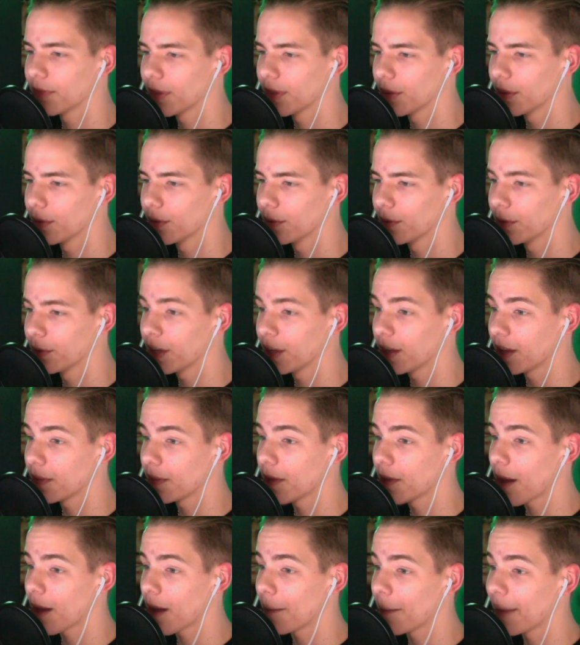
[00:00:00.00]
We did
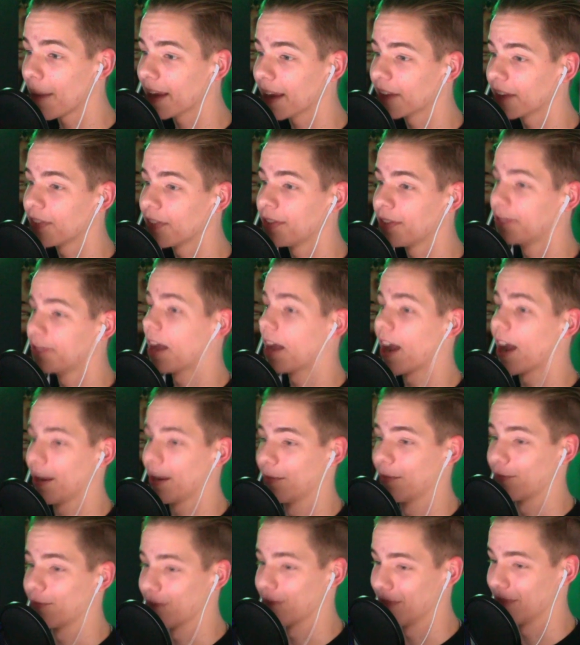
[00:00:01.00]
not make a dime
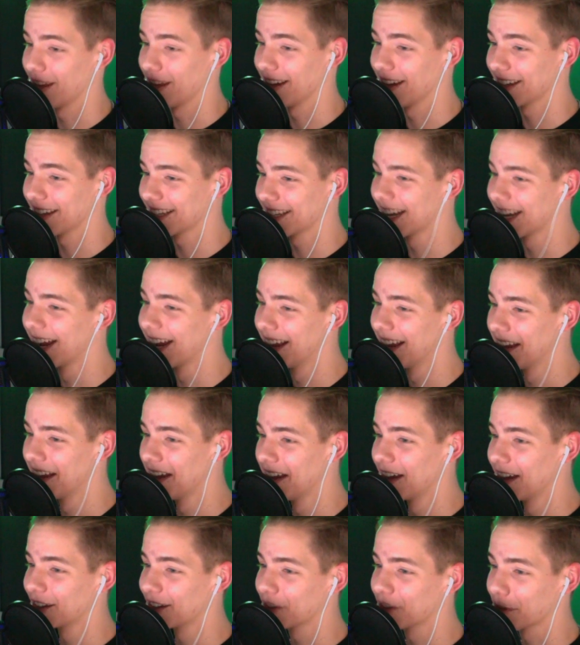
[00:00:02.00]
from this.
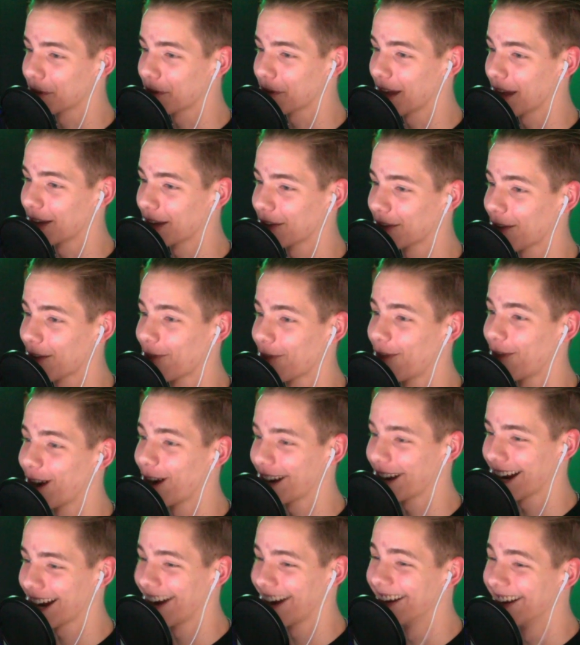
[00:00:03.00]
So thanks for
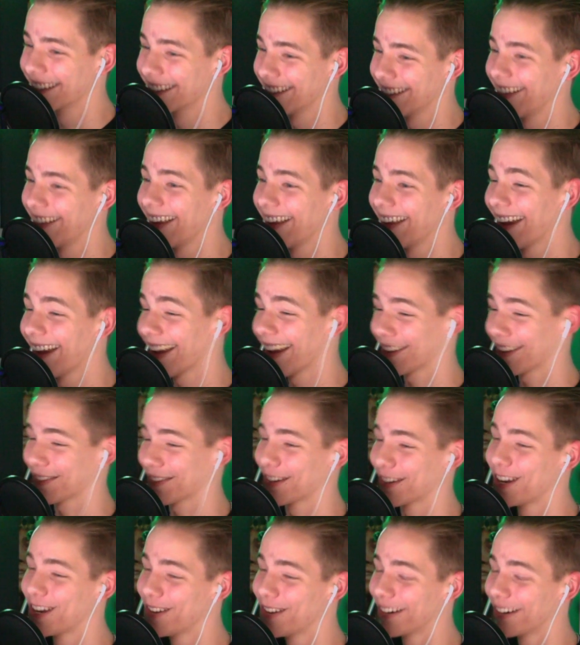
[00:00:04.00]
fucking us in the ass for
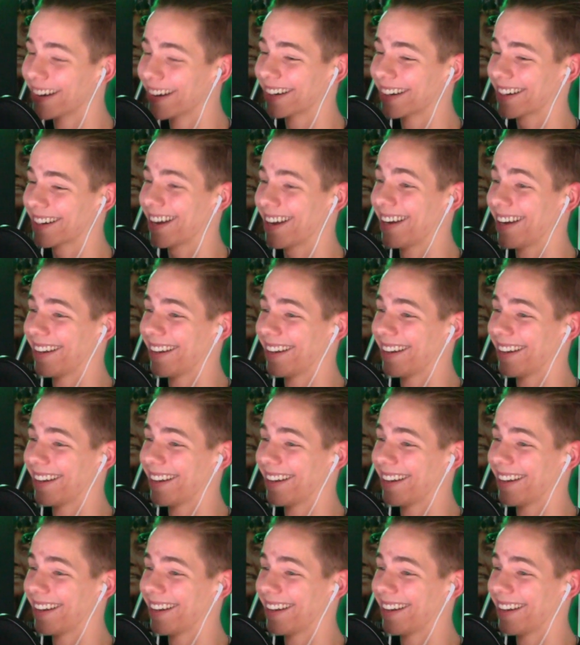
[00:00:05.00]
doing a kind